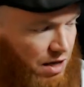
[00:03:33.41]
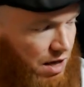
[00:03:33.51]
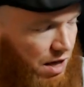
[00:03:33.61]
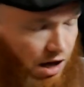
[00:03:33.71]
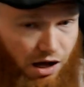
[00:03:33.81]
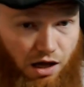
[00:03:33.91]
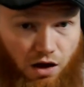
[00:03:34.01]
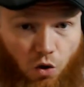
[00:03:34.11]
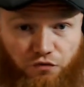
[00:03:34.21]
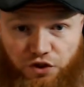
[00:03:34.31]

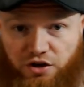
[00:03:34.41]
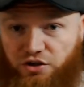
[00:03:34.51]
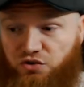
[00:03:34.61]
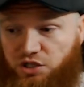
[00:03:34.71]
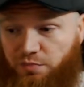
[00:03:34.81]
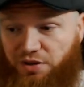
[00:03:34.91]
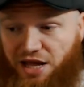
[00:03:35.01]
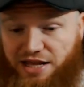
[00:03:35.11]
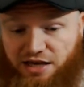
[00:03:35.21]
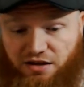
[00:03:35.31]
Hopefully you're using
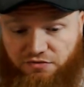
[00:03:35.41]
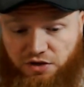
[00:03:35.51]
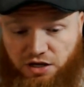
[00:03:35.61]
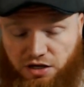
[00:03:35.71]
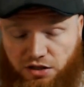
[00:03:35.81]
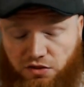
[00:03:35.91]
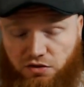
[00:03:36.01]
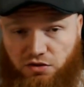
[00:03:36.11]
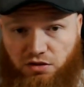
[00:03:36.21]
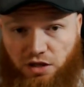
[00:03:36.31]
plenty of
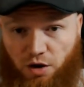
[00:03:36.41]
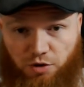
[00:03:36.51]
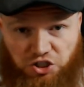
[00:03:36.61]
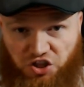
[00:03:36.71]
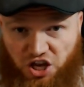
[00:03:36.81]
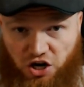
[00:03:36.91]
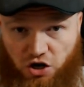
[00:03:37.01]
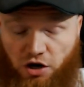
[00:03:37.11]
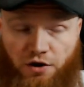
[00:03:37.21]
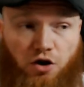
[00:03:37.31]
airbrush
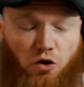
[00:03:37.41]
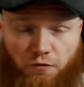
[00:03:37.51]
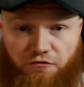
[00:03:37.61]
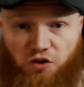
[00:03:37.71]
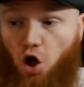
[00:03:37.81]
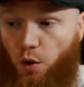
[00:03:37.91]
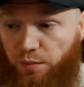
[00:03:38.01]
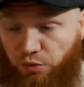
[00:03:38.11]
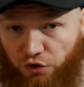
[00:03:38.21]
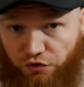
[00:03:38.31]
thinner or flow
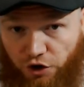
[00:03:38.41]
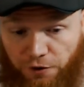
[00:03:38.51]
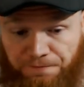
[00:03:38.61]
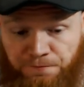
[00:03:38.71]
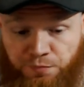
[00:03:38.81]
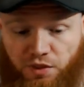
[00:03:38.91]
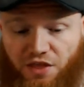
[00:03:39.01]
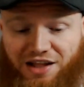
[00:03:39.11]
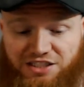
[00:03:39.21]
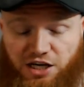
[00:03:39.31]
improver.
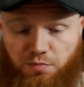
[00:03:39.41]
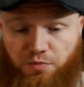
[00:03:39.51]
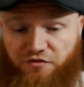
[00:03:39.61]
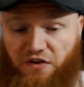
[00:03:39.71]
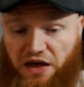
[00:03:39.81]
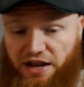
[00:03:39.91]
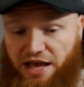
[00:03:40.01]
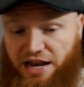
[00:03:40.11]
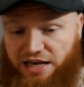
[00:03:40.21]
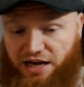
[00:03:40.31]
That's going to prevent
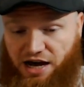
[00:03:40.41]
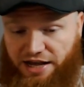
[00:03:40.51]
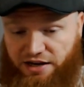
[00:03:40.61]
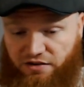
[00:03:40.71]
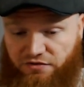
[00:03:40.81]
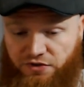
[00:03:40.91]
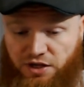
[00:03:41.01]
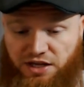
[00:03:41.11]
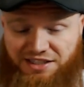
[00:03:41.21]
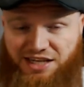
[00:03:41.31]
any kind of
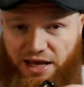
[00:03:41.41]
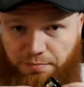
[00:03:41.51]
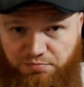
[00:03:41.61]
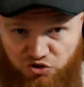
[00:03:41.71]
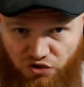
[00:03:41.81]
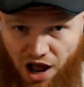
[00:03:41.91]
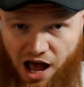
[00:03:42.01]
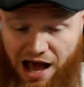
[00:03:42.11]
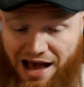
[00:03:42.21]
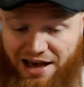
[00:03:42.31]
tip
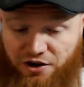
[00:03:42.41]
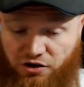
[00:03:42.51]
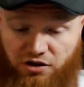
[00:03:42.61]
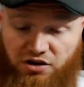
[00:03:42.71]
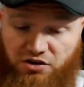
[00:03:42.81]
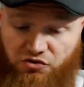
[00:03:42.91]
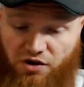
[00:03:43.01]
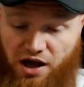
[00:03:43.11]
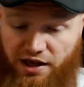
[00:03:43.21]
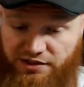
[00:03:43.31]
dry or
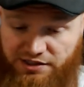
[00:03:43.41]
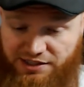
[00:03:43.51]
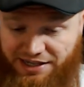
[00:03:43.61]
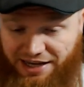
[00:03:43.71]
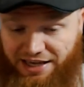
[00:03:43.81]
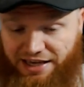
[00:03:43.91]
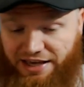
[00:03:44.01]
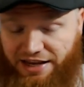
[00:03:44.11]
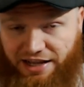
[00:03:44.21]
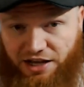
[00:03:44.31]
crud sticking
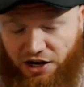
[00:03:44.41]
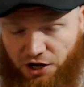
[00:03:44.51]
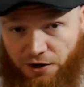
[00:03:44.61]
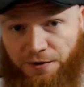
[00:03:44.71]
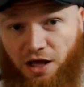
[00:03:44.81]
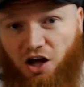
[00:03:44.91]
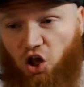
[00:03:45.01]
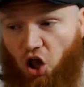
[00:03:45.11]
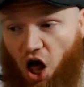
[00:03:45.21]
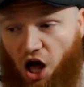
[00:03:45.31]
in here,
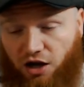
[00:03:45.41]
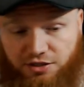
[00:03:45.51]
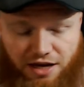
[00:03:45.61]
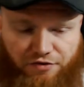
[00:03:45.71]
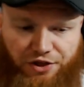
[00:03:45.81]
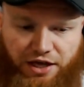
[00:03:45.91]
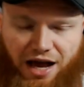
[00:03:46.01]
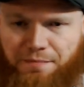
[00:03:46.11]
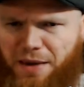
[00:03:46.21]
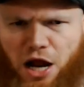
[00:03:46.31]
clogs, everything.
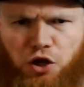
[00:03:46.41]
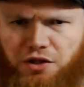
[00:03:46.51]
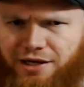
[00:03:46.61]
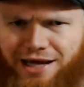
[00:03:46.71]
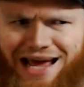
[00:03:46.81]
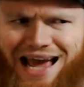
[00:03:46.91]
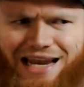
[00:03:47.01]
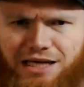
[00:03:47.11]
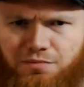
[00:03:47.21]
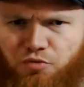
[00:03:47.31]
I barely get
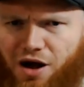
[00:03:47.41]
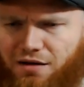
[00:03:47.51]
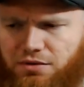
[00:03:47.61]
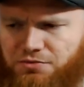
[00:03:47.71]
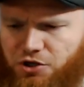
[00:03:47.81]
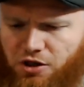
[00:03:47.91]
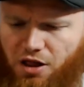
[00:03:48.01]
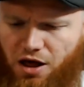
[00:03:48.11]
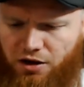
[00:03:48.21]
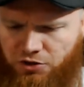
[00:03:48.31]
any problems or
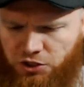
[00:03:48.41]
clogs.